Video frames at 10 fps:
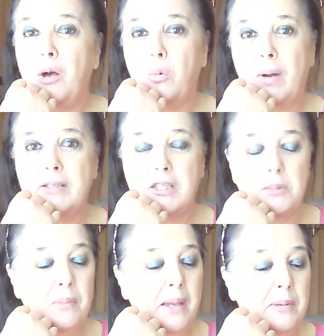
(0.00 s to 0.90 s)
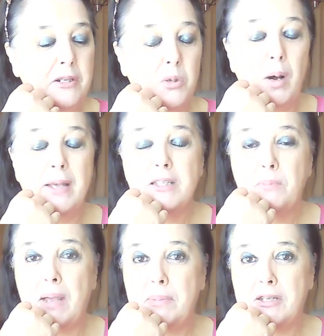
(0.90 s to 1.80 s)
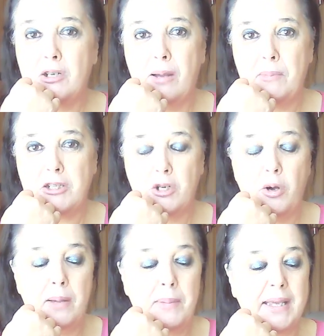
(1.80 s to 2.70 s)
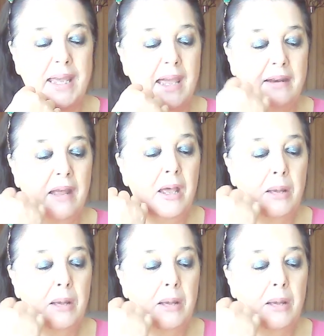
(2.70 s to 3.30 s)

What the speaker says: once, maybe twice, maybe time and time again.